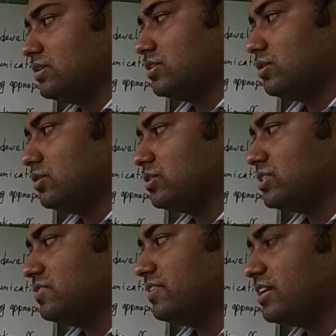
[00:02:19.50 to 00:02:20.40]
So
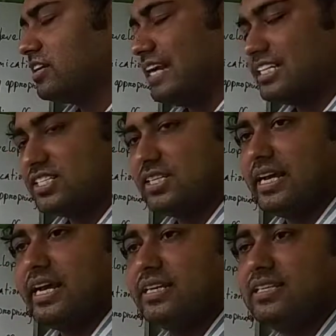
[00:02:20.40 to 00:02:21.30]
Stephen Krashen
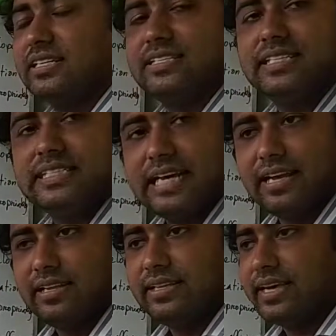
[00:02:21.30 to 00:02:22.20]
and Tercy
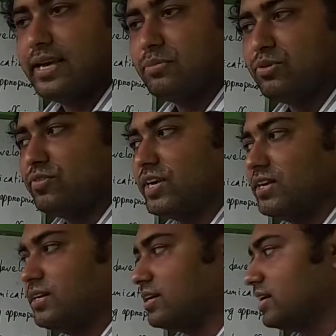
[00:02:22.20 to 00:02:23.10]
Terrell, they have
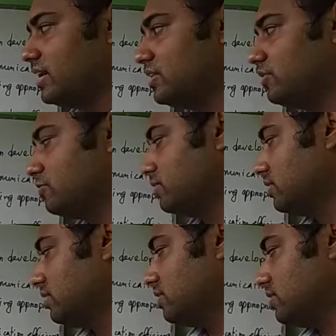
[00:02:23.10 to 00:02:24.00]
provided a kind
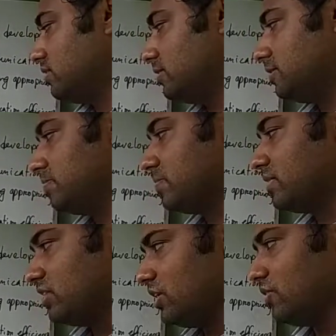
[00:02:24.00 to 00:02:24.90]
of
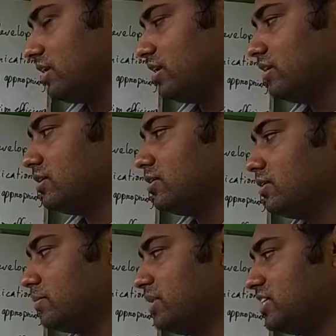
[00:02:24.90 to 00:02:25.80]
theory
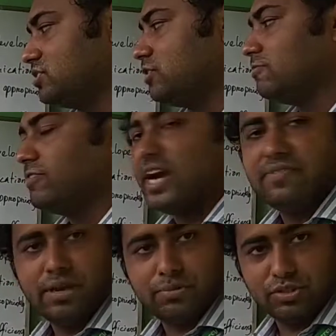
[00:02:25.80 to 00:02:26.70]
based on 5
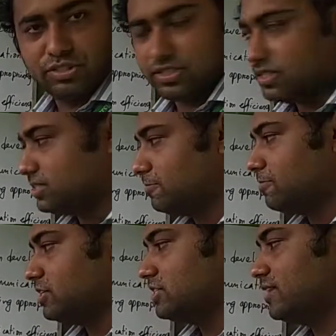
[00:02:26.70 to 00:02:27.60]
hypotheses. The
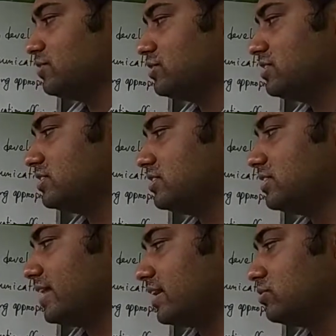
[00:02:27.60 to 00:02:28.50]
first hypothesis is
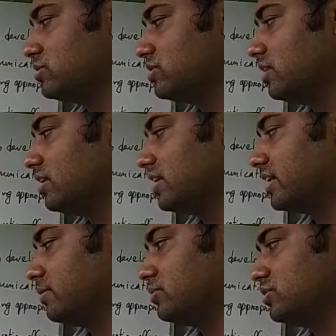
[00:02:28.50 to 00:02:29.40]
acquisition learning
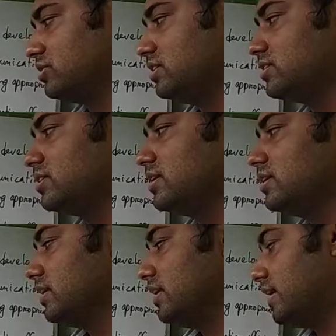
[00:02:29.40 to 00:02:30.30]
hypothesis,
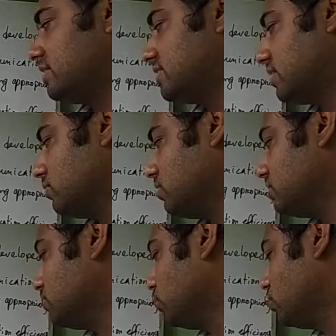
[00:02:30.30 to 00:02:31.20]
and second one
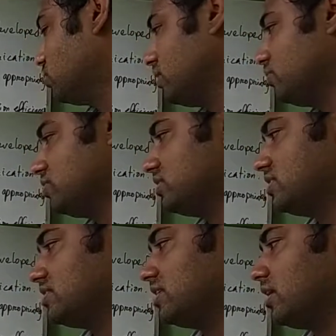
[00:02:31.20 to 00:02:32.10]
is motor
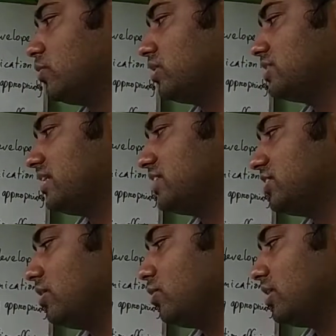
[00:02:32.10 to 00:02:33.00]
hypothesis, third one is
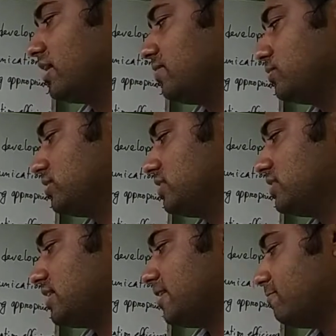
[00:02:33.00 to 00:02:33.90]
natural order
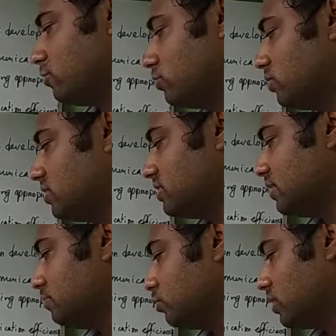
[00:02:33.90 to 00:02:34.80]
hypothesis, and fourth one is
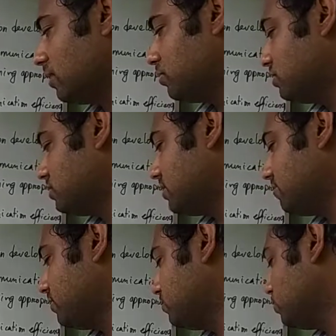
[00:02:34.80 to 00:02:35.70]
input hypothesis,
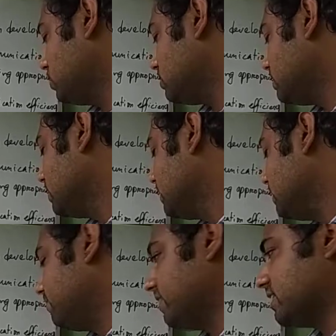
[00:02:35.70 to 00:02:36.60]
and fifth one is
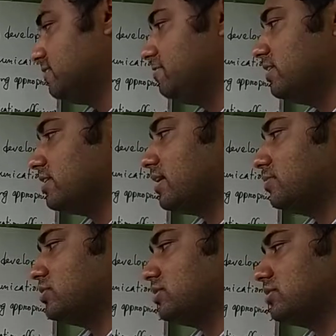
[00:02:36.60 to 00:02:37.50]
effective filter
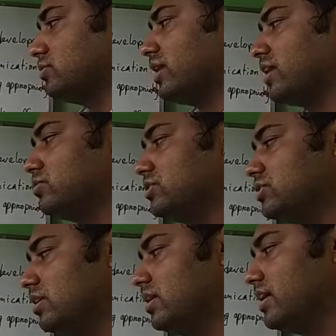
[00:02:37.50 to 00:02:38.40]
hypothesis. So
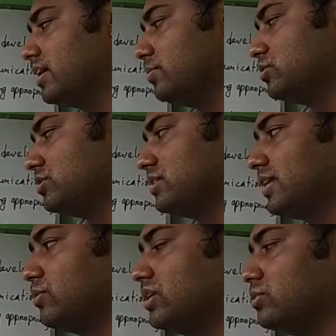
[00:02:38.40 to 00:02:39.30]
acquisition learning hypothesis,
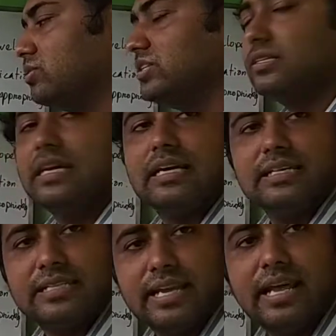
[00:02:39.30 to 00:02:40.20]
according to this
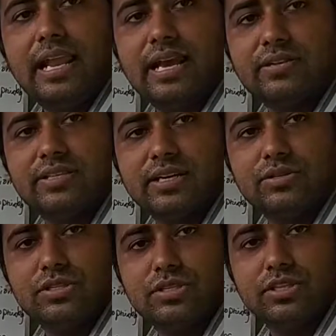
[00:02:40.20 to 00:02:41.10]
second language
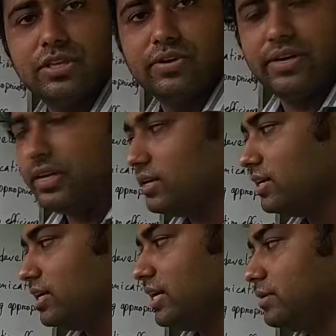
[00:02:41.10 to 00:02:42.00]
acquisition theory,
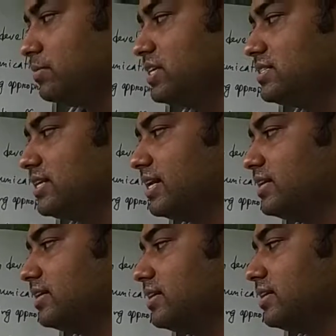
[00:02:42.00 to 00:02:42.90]
it means
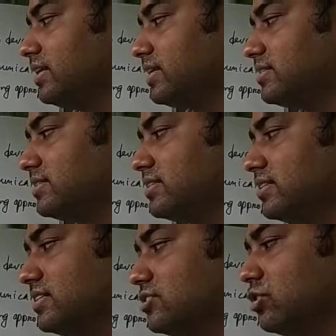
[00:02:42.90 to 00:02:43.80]
that there is a
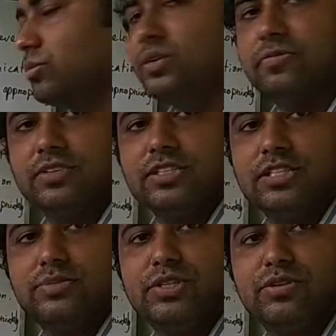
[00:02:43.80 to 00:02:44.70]
certain sort of
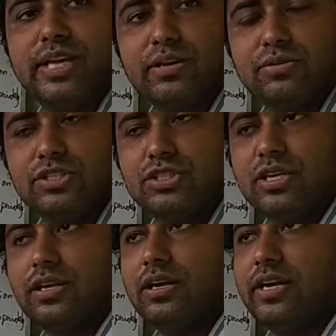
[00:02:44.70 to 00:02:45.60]
differences between acquisition
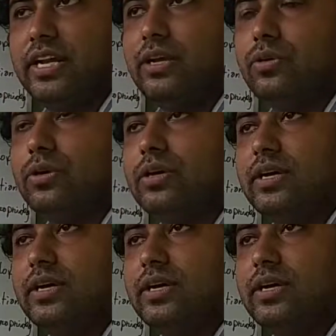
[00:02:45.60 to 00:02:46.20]
and learning.